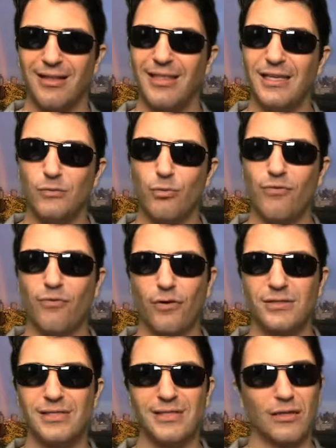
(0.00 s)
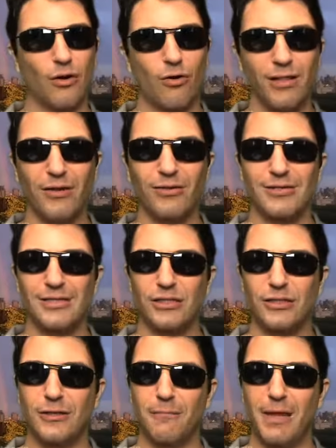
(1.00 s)
This reverses an earlier
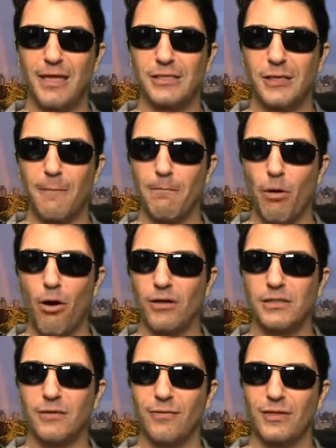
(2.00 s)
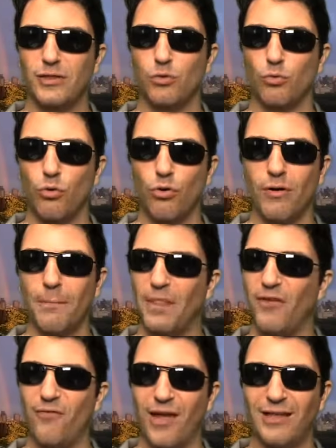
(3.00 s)
decision to make some parts of its rule
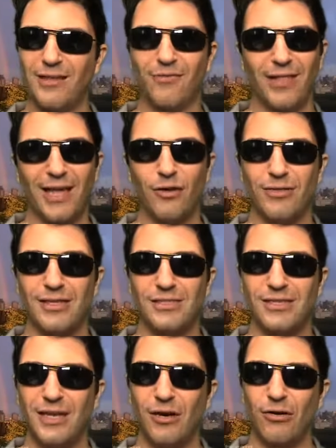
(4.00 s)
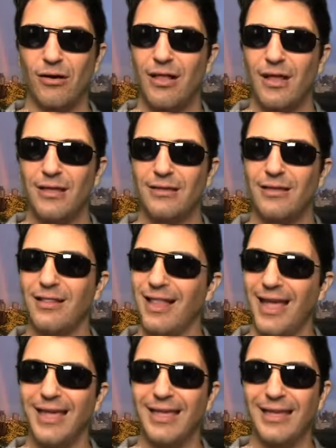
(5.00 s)
effective later this year,
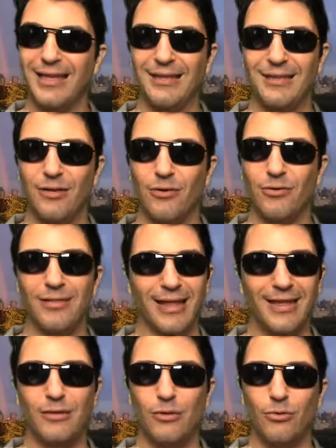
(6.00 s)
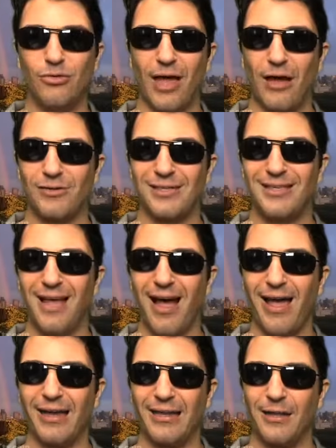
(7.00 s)
delaying it until late
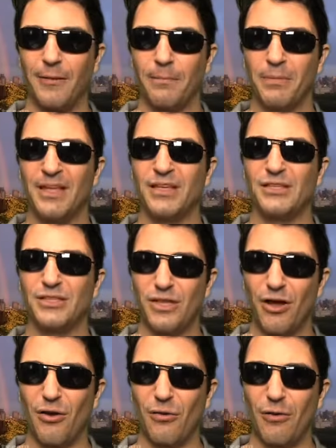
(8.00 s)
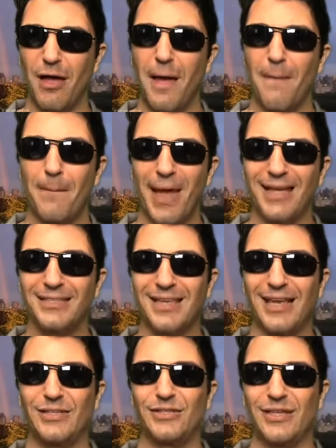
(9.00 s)
2009. So,
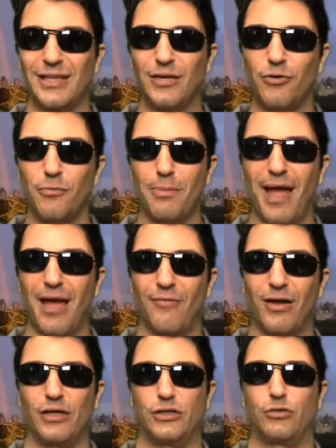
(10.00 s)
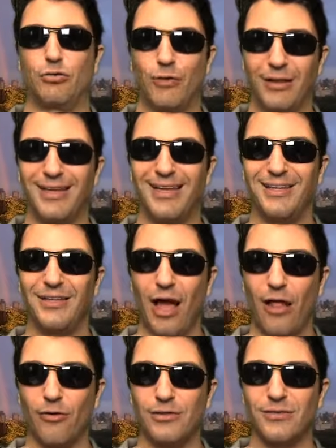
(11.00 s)
banks like Citigroup have $1 trillion
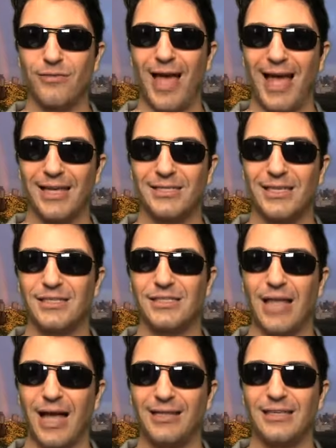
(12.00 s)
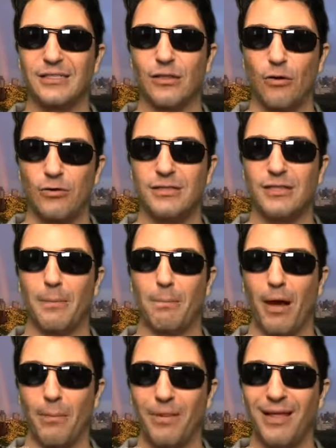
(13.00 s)
of assets not disclosed to the
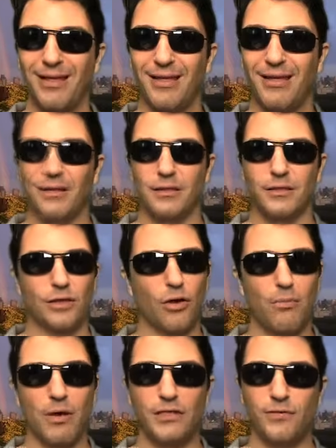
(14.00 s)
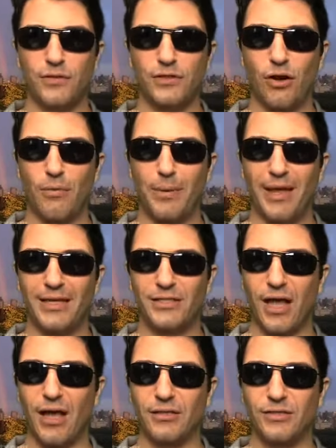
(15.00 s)
public? So much for
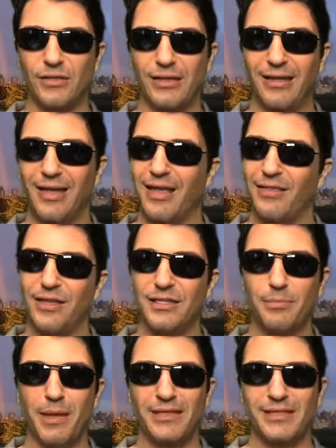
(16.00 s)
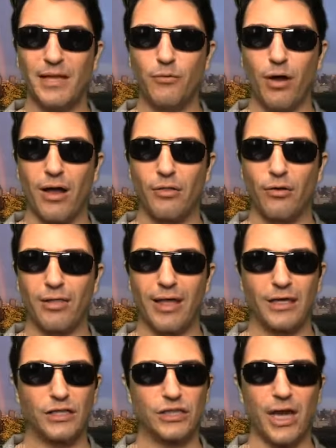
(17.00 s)
Sarbanes-Oxley. This makes Enron look
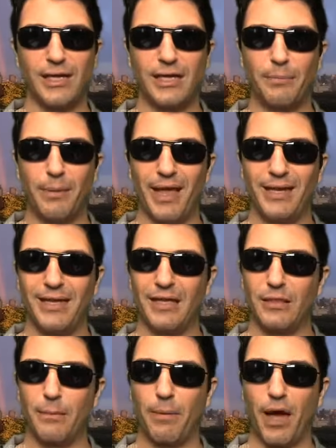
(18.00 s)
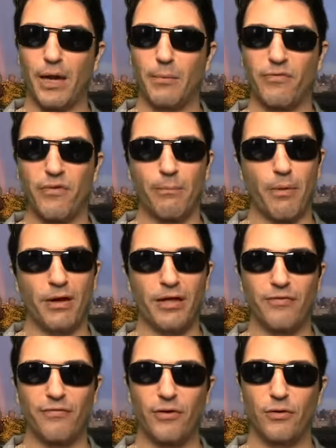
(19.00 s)
like a shiny penny at the bottom of a
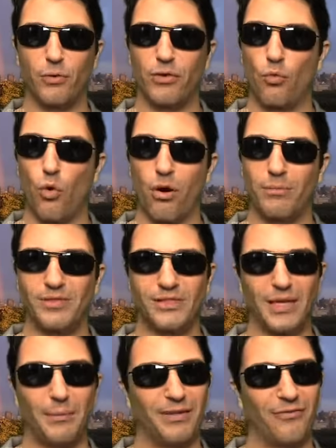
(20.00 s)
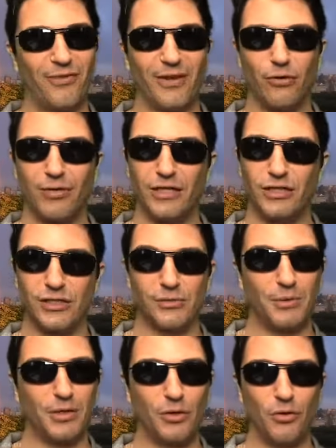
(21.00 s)
bucket filled with warm, steamy,
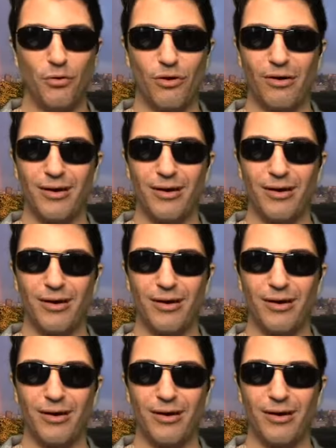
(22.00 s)
fingerlicious manure.